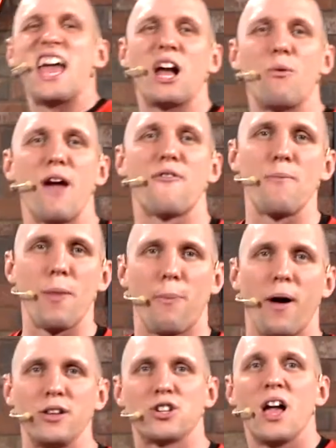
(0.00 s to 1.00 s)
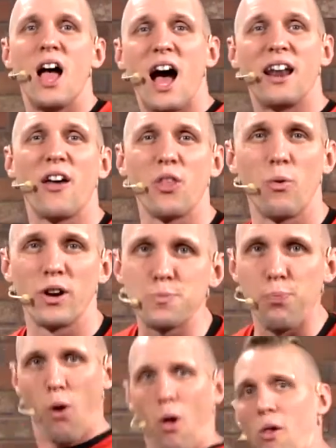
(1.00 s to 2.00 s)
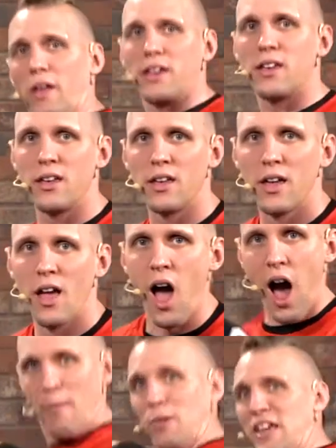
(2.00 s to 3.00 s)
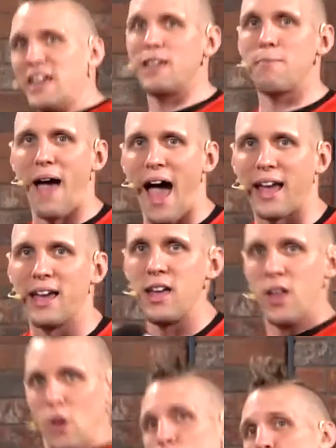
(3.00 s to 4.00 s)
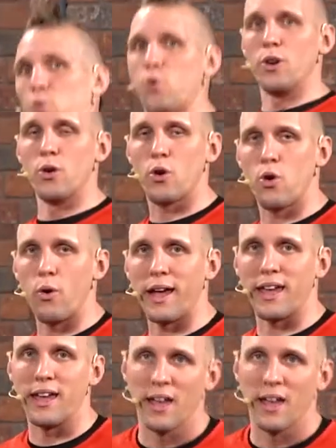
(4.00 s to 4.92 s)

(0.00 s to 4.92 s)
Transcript: away from the punch. Another one is pulling. I'm leaning back real quick.